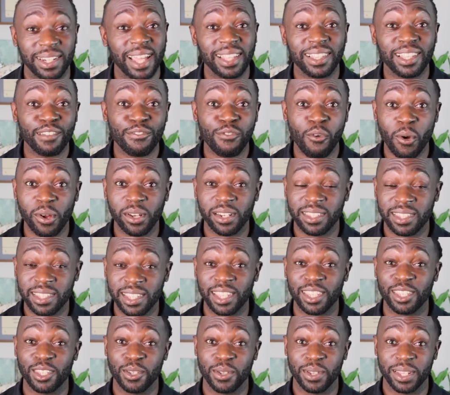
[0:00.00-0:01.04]
I look forward to
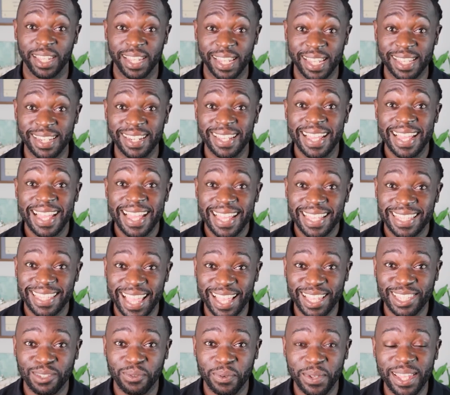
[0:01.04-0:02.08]
seeing you again
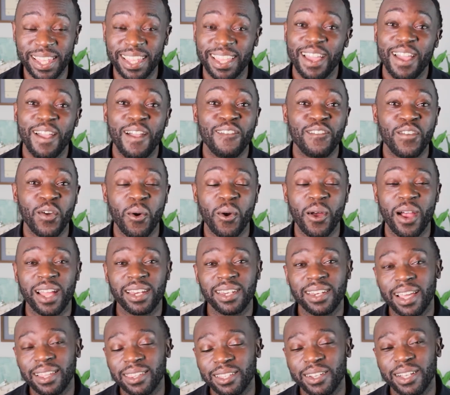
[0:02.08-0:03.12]
next week for
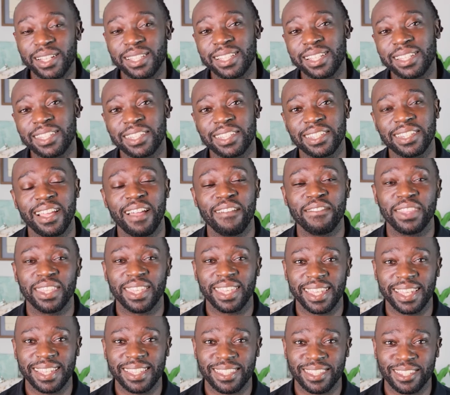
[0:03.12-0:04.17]
another edition of the
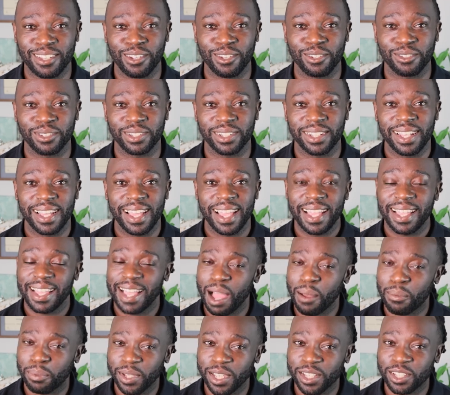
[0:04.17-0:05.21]
Kids Zone.
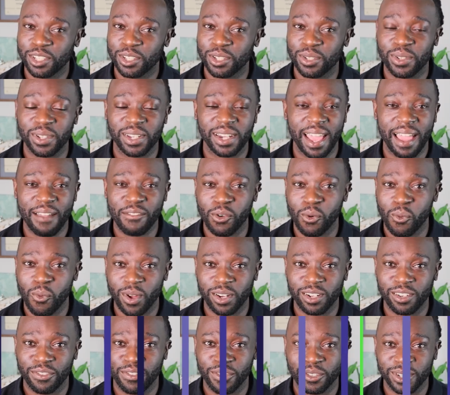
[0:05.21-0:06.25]
God bless you and have a
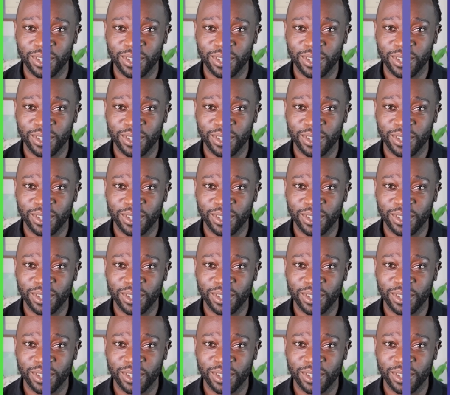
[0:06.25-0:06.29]
wonderful